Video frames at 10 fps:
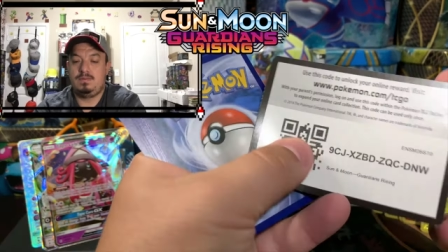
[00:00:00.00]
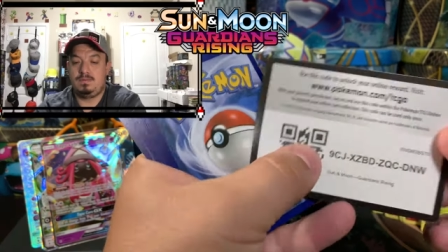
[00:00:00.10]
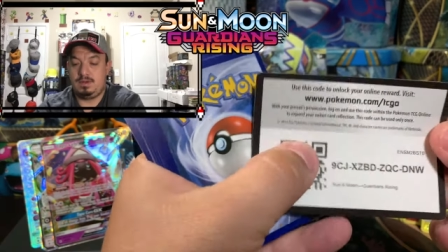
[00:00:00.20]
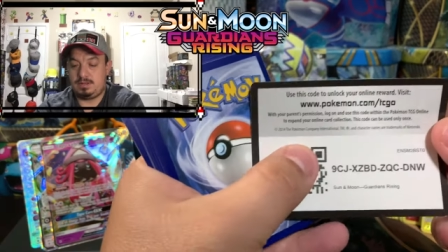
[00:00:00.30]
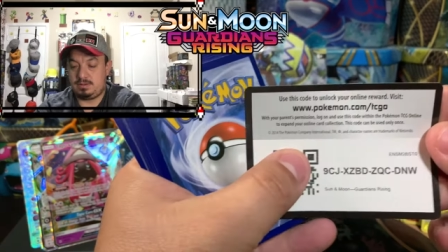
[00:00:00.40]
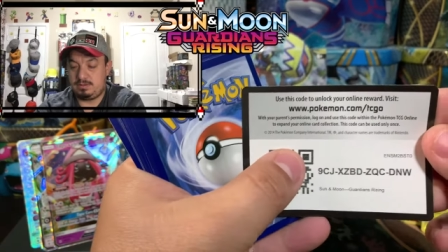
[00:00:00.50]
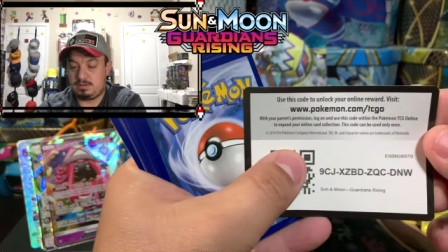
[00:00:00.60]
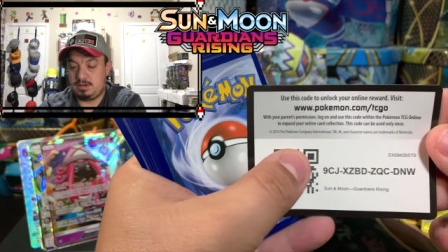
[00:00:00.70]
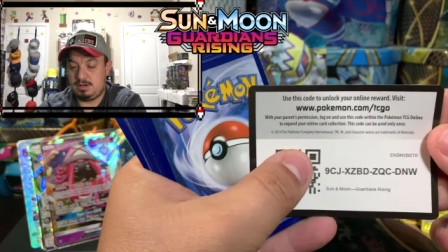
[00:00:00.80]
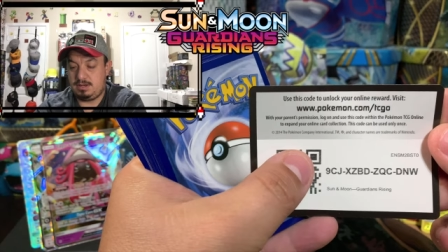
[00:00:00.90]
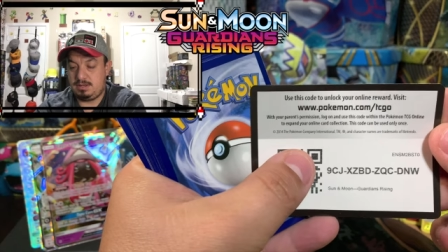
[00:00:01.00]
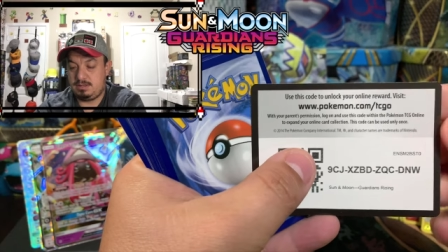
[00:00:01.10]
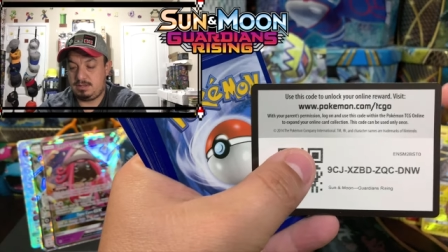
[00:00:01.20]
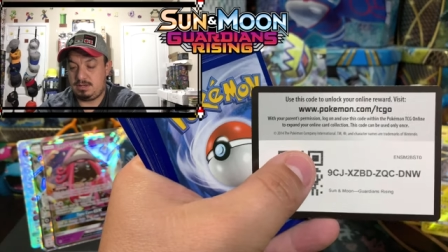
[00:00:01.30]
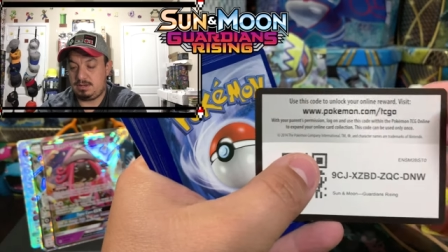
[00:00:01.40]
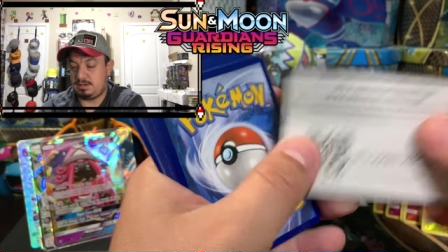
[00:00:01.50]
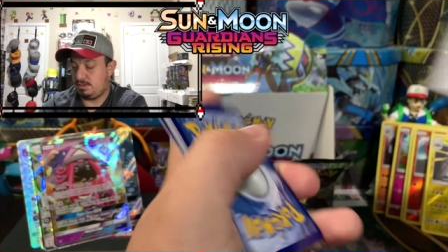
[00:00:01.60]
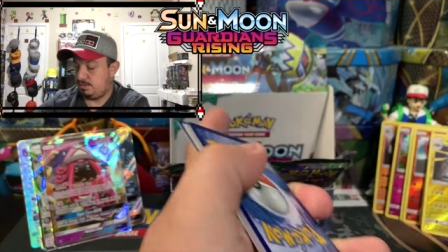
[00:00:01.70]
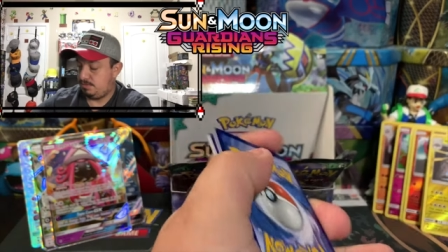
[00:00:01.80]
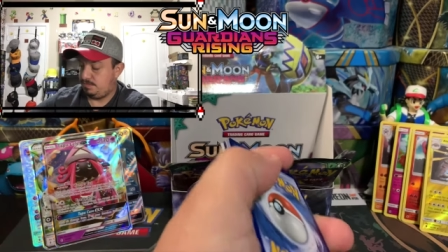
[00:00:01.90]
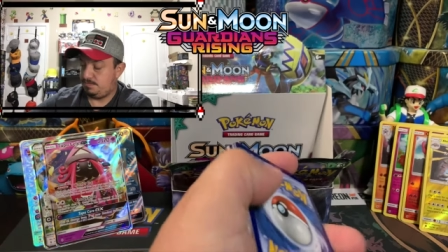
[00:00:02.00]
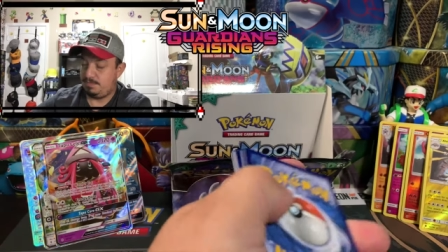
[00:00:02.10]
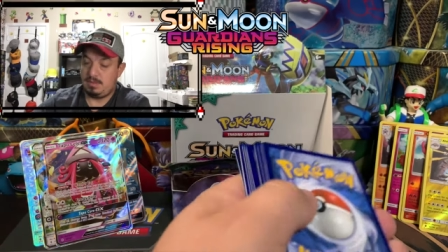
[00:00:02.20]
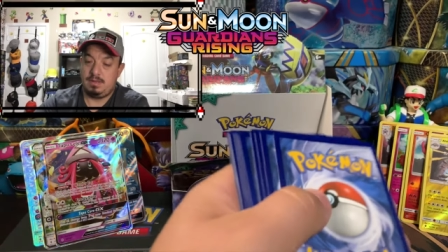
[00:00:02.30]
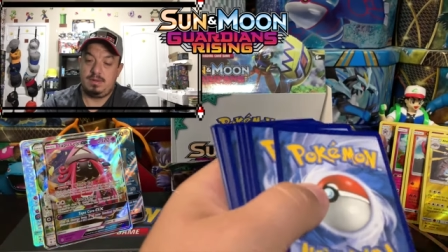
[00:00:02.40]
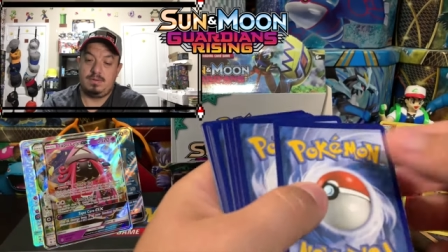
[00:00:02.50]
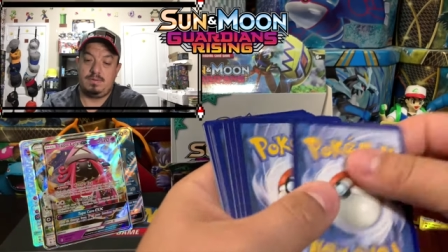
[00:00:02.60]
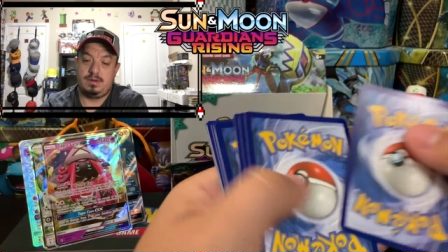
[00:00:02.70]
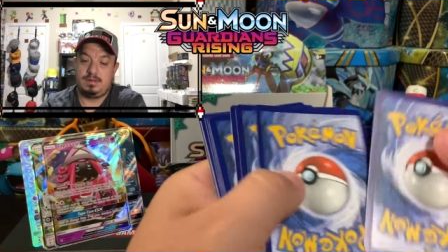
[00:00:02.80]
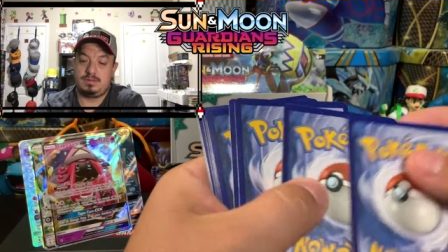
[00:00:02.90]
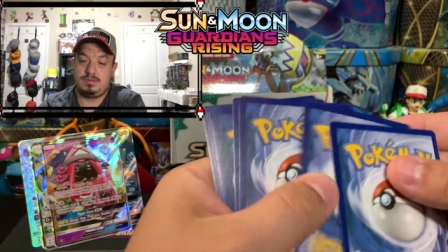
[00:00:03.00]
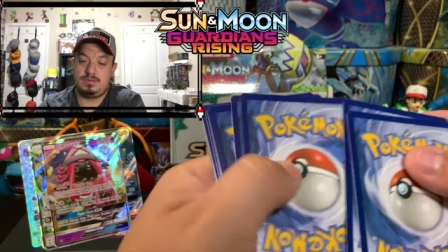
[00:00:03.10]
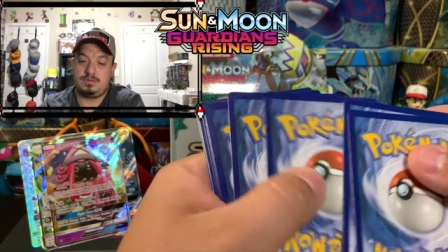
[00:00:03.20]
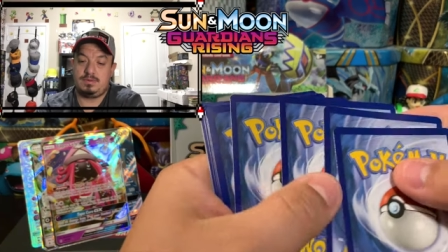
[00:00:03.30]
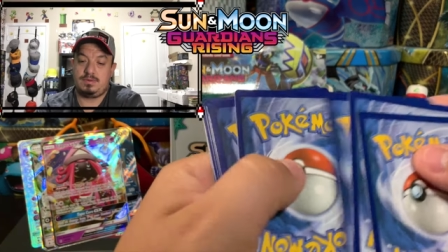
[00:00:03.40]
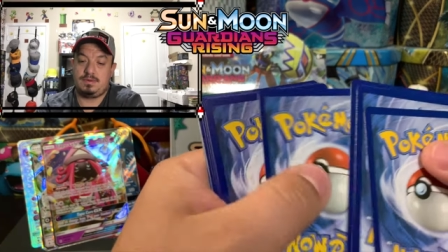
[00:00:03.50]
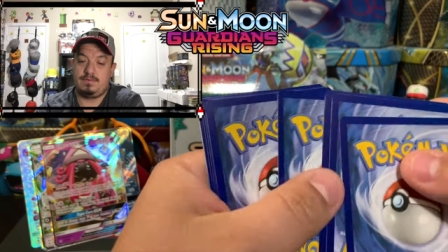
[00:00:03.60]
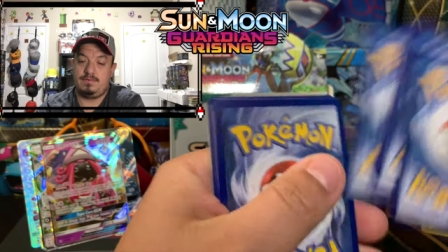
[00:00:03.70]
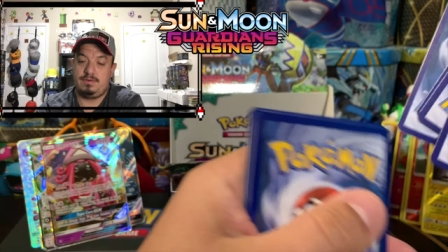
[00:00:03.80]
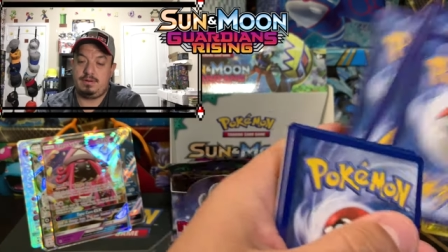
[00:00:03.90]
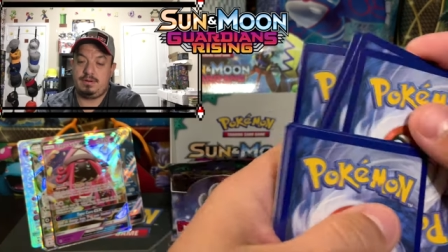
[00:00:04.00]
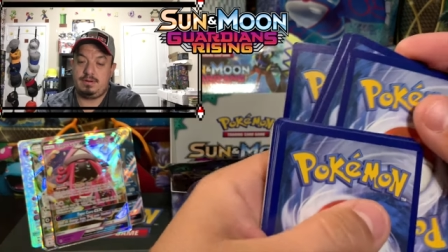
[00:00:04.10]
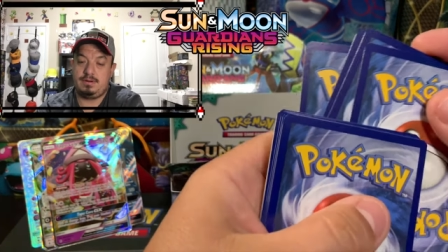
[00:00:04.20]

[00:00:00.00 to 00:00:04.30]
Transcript: White code card. There you go. One, two, three, four.